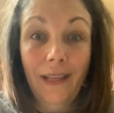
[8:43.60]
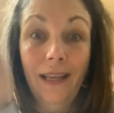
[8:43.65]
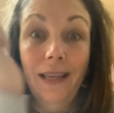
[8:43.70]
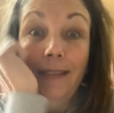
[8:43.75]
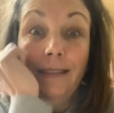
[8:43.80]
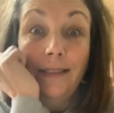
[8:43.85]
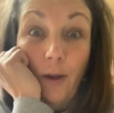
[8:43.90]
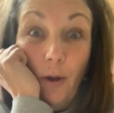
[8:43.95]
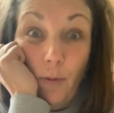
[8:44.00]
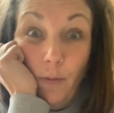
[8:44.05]

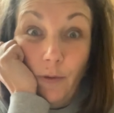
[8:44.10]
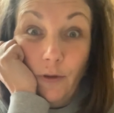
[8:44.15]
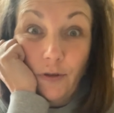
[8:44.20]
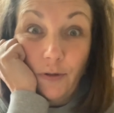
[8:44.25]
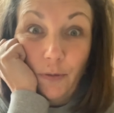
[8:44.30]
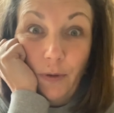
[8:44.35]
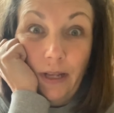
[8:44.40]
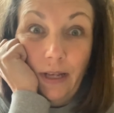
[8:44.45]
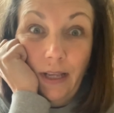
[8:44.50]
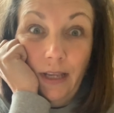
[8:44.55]
It's almost
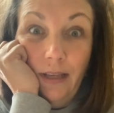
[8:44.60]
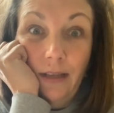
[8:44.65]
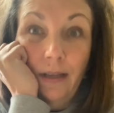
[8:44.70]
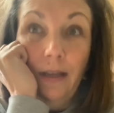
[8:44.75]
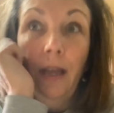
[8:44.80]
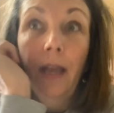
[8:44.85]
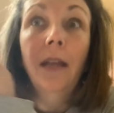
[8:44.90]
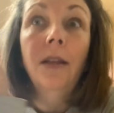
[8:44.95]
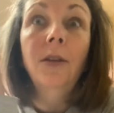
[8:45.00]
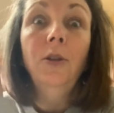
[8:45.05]
ready,
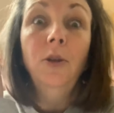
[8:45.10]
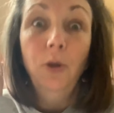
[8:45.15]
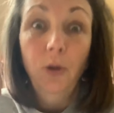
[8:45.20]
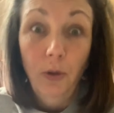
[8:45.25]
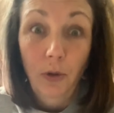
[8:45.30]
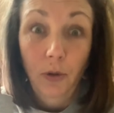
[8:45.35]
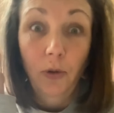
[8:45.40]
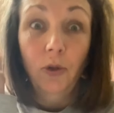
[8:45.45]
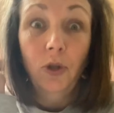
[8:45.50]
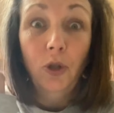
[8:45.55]
and
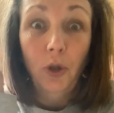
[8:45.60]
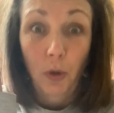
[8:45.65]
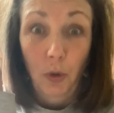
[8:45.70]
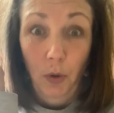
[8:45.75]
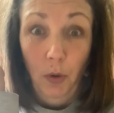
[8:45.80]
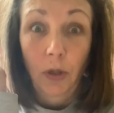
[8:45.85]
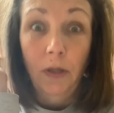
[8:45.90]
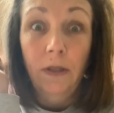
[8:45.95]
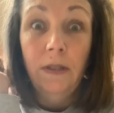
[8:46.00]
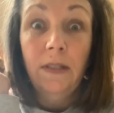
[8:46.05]
you
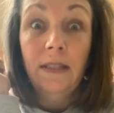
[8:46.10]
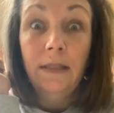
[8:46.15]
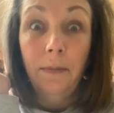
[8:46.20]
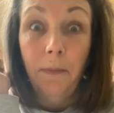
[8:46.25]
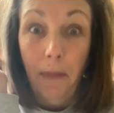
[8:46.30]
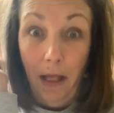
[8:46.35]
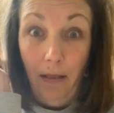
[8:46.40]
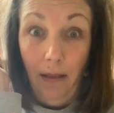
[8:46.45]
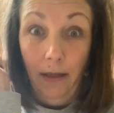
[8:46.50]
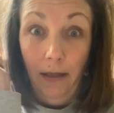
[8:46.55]
should
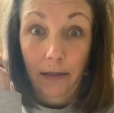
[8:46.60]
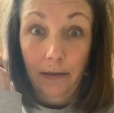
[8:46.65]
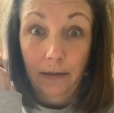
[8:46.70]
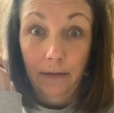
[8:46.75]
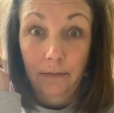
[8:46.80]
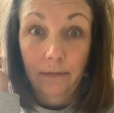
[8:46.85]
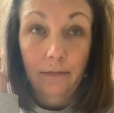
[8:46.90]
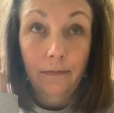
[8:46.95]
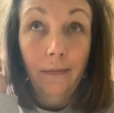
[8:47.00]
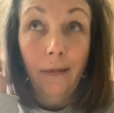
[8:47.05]
smell it.
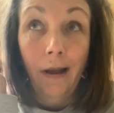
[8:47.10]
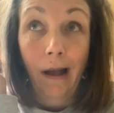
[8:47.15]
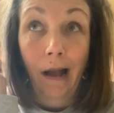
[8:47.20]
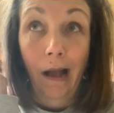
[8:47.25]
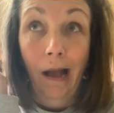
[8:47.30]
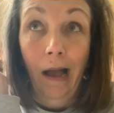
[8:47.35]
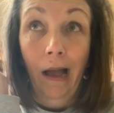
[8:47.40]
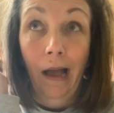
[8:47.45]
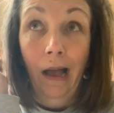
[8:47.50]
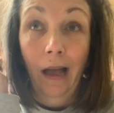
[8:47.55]

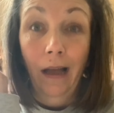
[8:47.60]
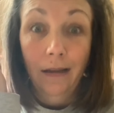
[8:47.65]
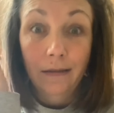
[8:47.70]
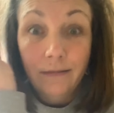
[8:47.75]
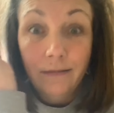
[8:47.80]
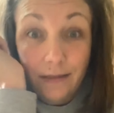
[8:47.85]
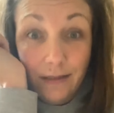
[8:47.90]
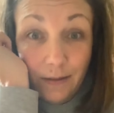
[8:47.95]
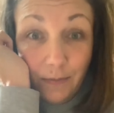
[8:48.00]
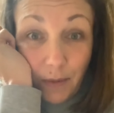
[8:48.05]
Oh,
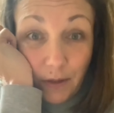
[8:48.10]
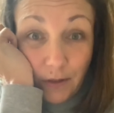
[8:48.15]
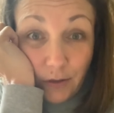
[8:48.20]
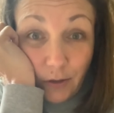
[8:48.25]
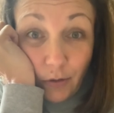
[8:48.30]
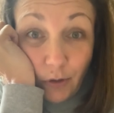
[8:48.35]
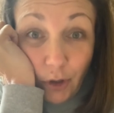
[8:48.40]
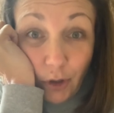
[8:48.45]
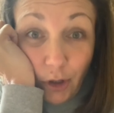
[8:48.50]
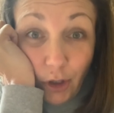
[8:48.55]
it smells
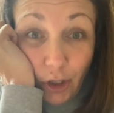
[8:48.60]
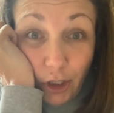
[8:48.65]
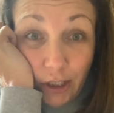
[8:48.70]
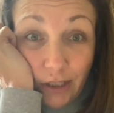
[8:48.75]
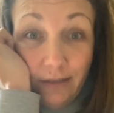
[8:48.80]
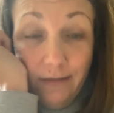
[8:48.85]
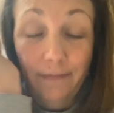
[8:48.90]
so good.